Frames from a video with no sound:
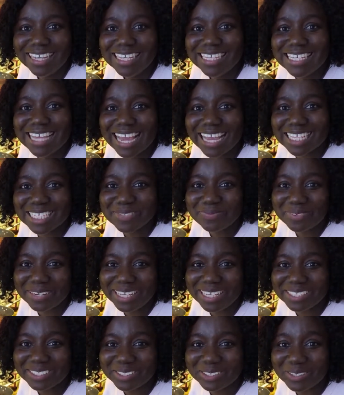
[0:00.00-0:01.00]
Yes,
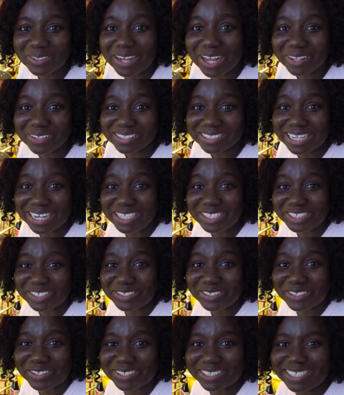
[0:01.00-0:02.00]
please, Joe, I'll send
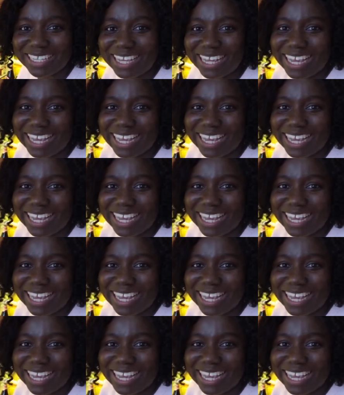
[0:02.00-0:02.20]
you yours.